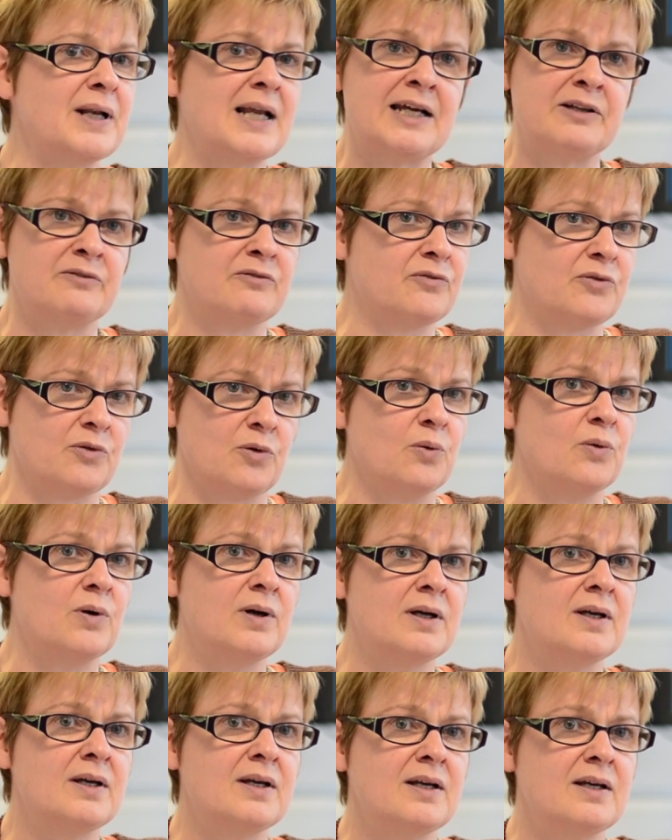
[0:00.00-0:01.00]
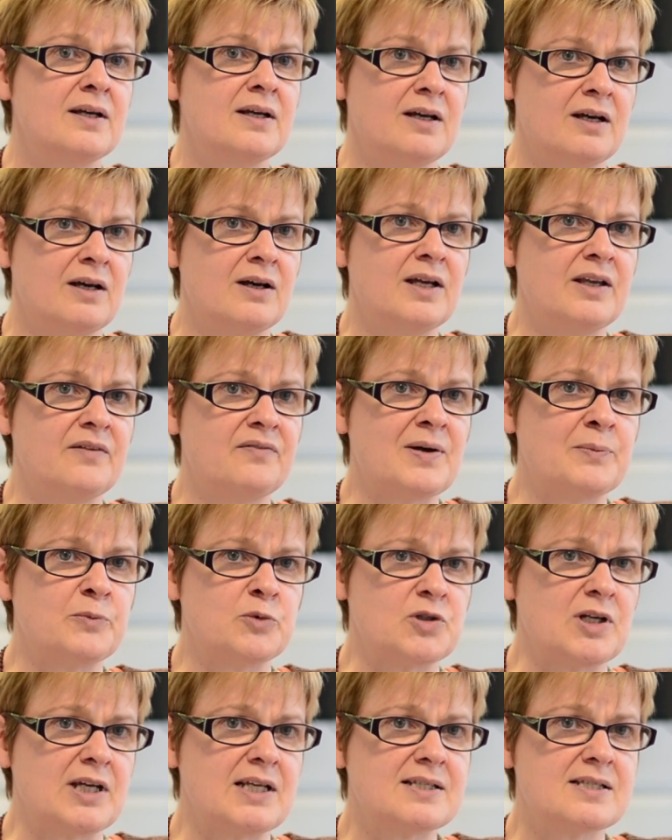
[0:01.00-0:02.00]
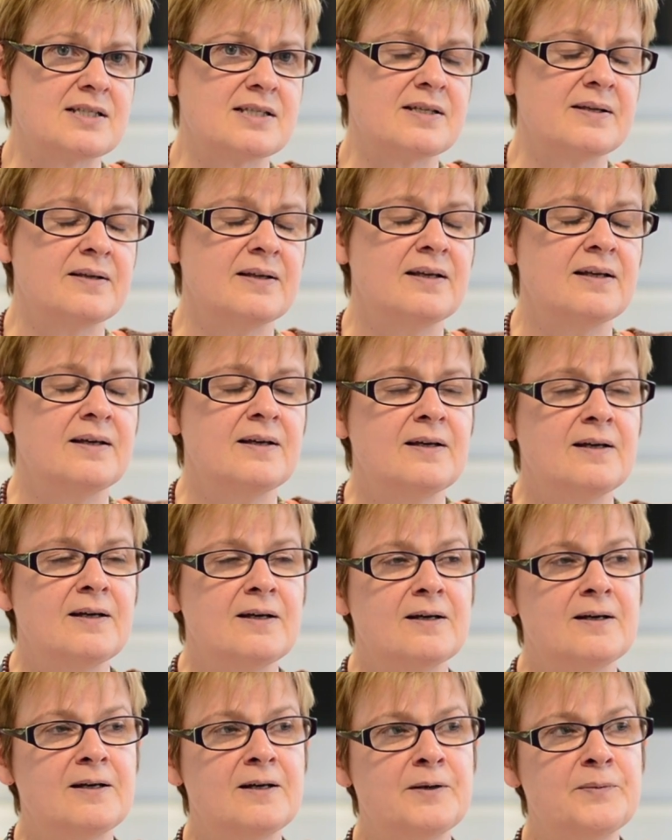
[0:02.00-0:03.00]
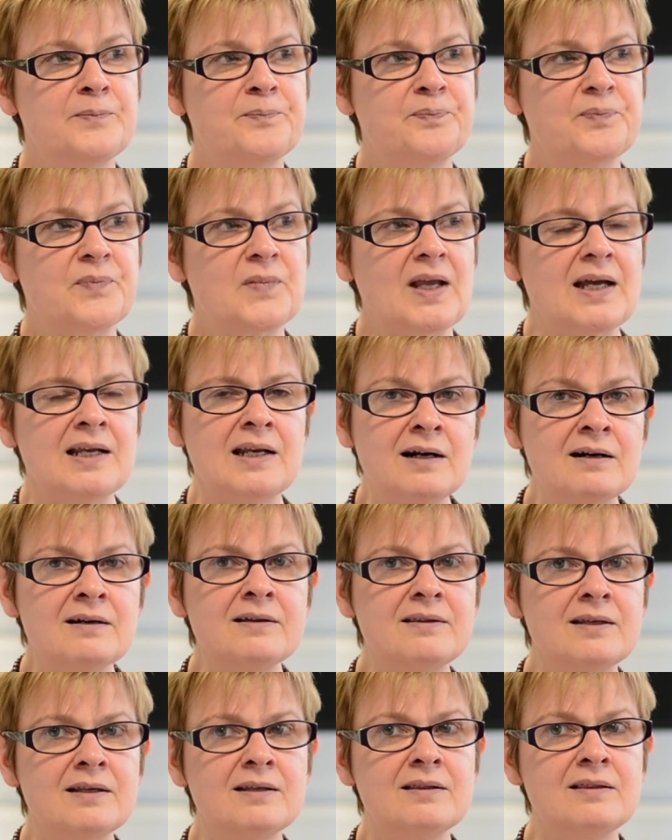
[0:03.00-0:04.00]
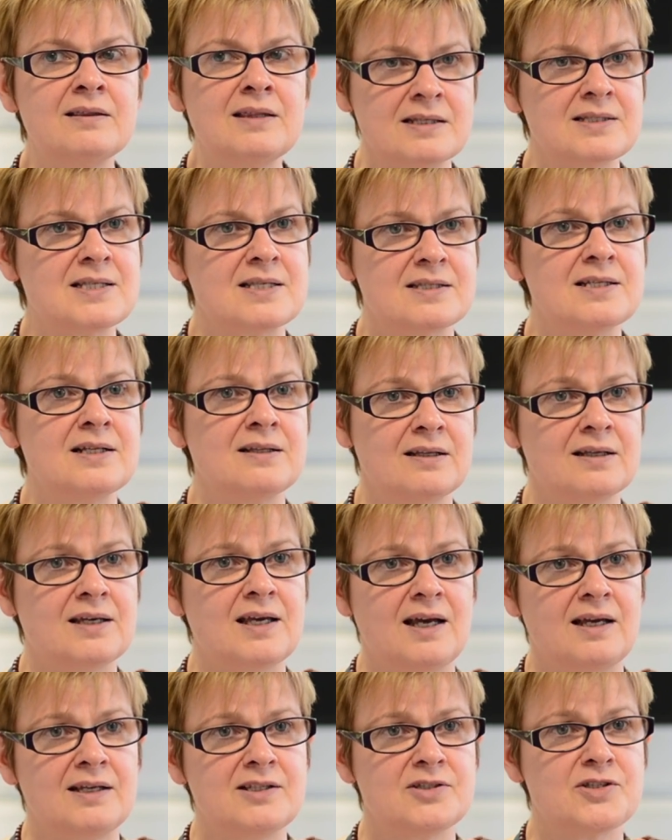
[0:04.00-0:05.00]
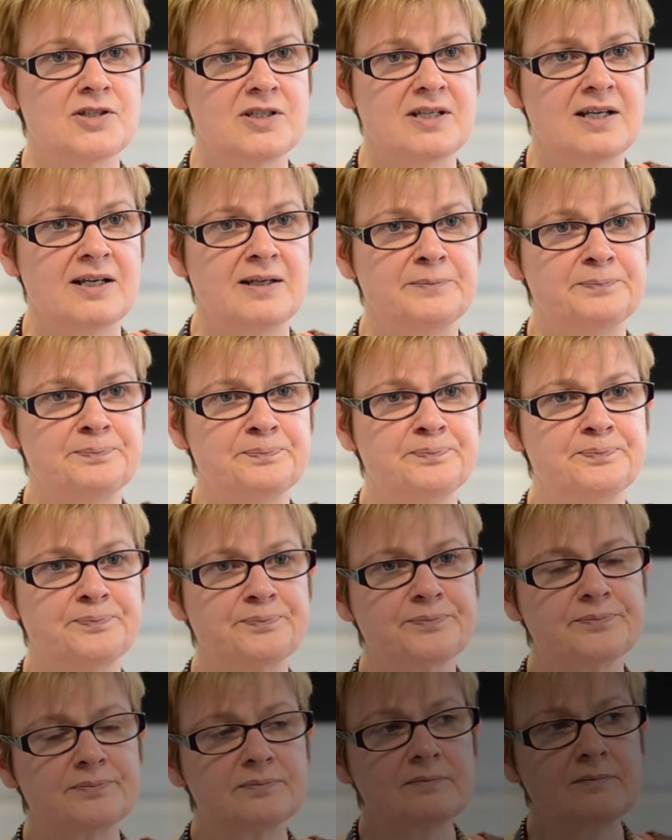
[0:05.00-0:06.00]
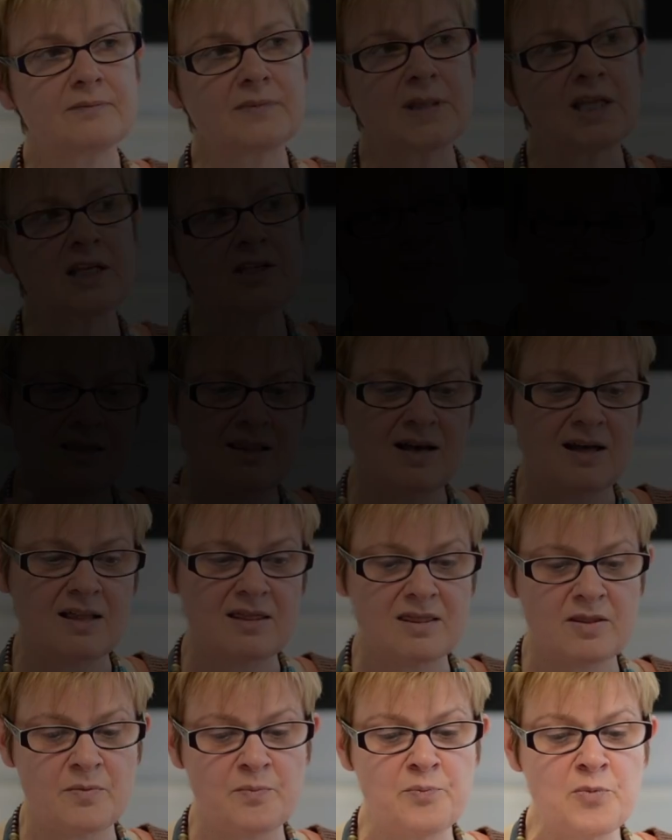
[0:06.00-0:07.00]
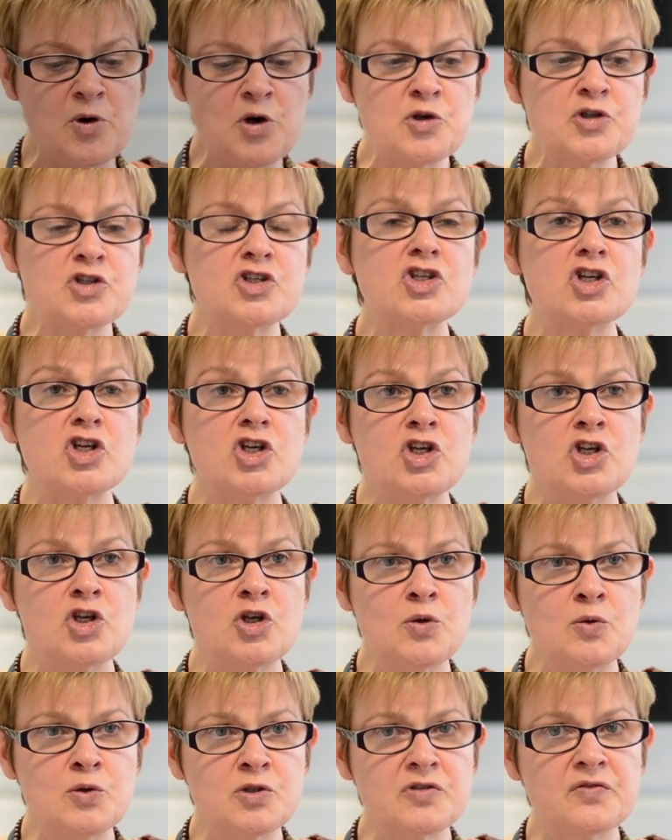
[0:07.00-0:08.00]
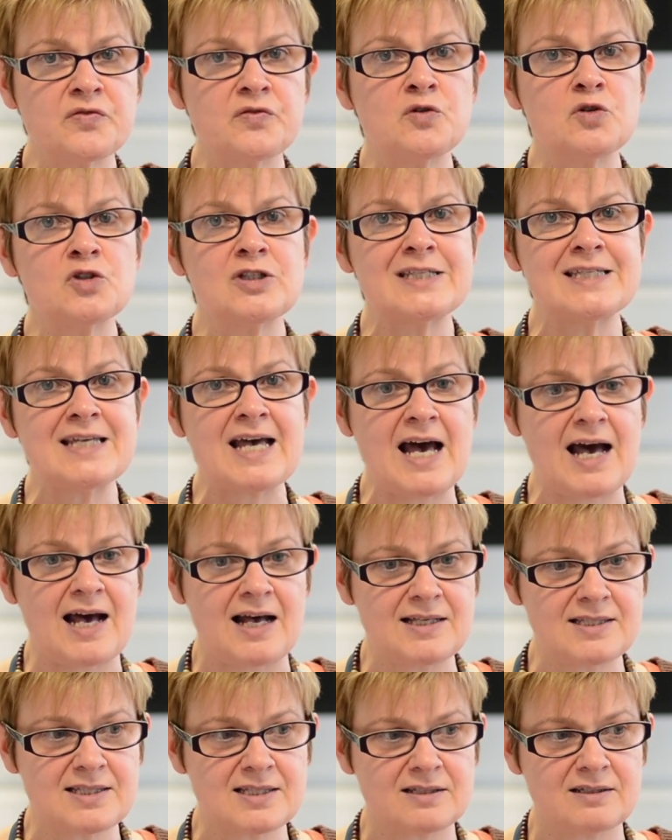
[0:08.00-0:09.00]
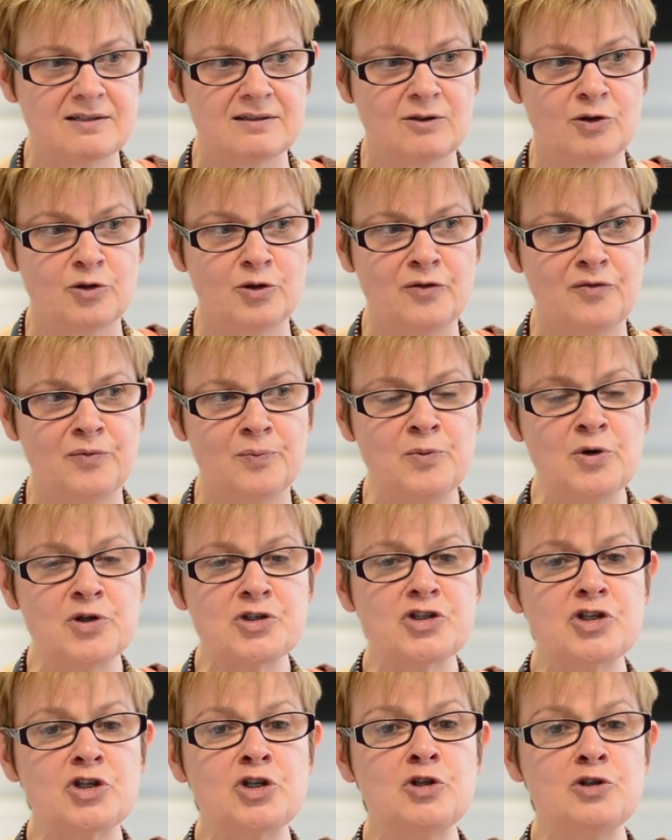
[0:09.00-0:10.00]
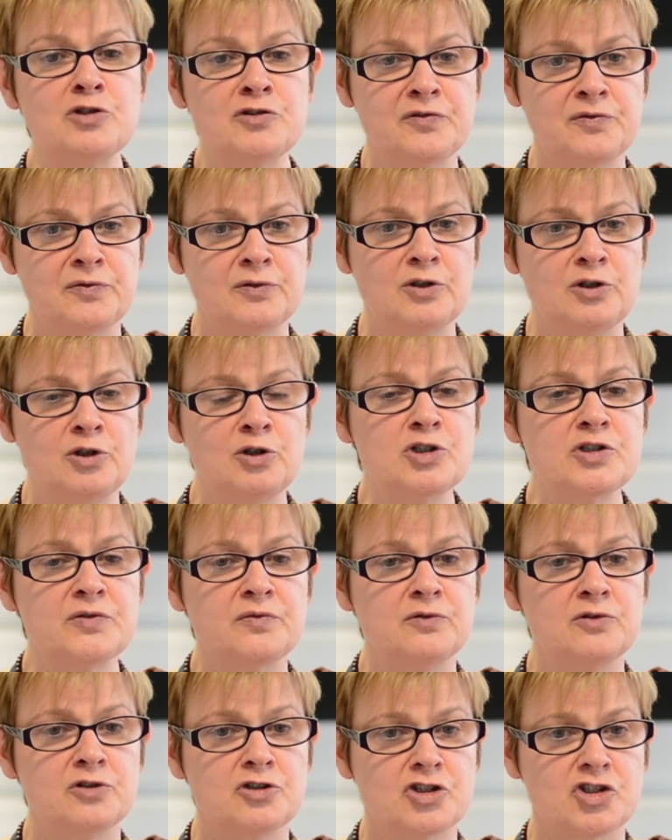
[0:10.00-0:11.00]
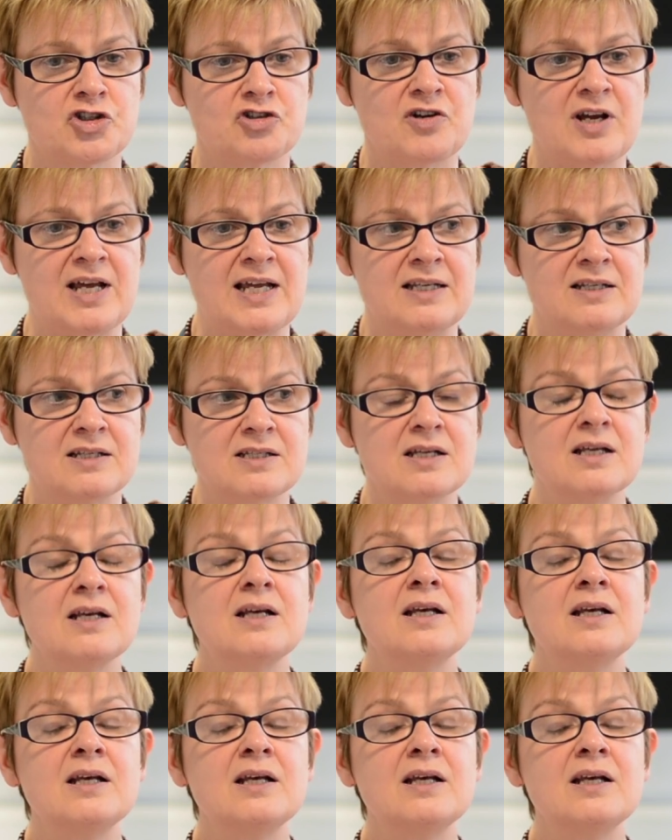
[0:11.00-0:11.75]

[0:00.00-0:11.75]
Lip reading: planned for, if I'm honest. And I think this is still the case today. The most useful task, or the most useful strand